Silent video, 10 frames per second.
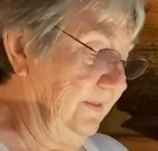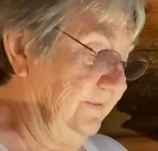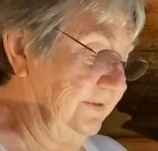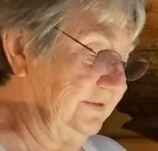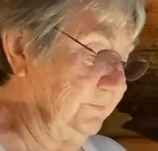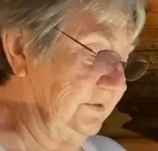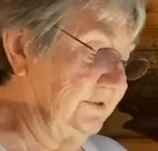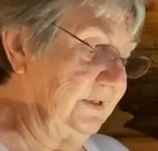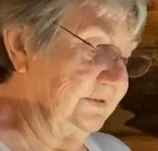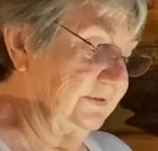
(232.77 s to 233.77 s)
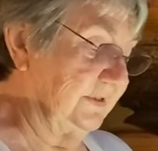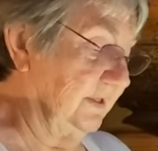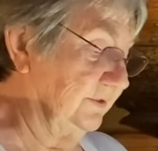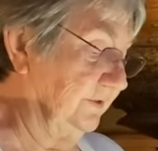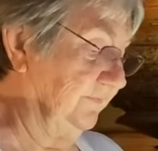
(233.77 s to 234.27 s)
This was our
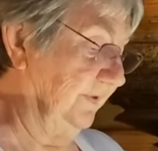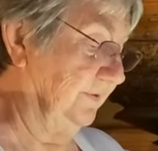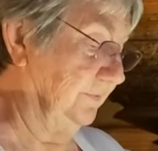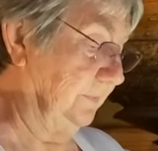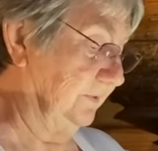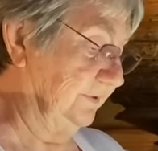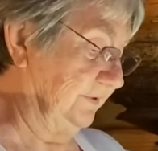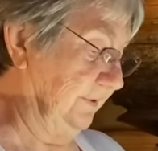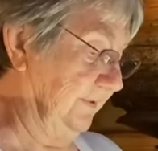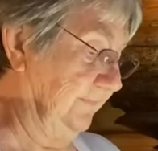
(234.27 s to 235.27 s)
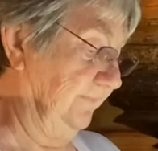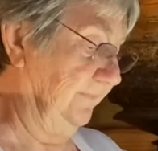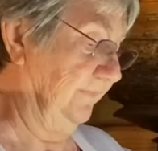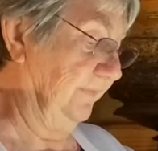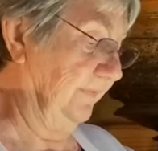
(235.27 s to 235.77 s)
discussion, Venerable Sir.
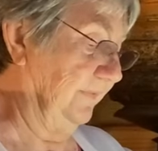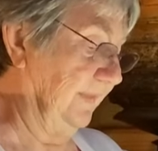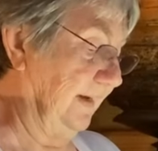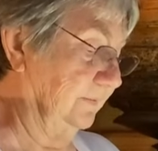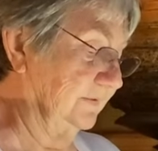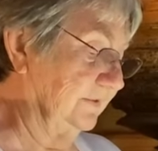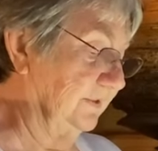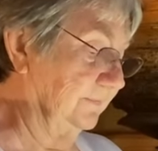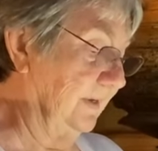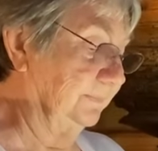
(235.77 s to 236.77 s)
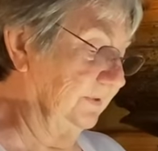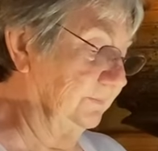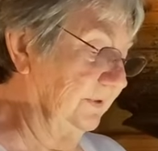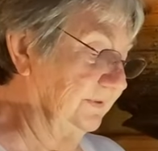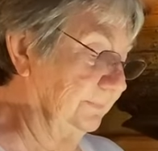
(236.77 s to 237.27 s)
That was interrupted
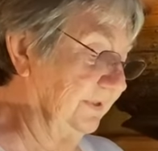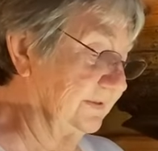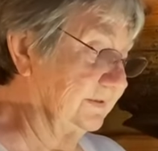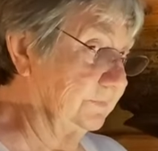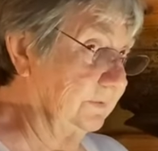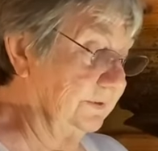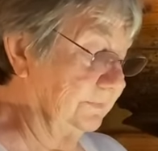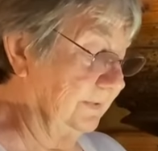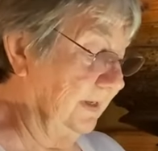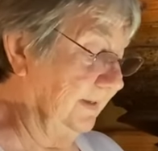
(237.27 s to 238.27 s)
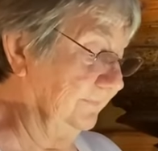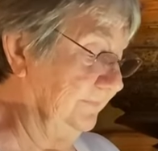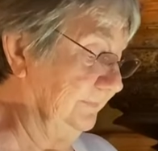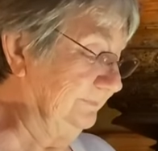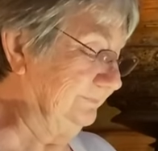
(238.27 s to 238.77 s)
when the Blessed One arrived